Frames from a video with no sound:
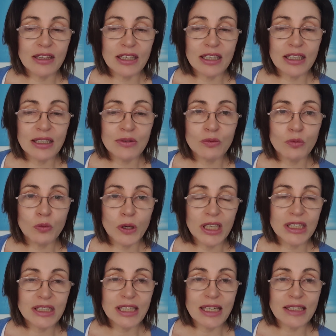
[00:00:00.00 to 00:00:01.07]
that when
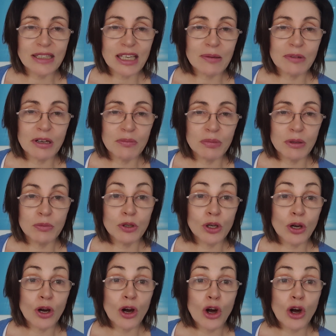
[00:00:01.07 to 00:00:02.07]
it does come up, people go,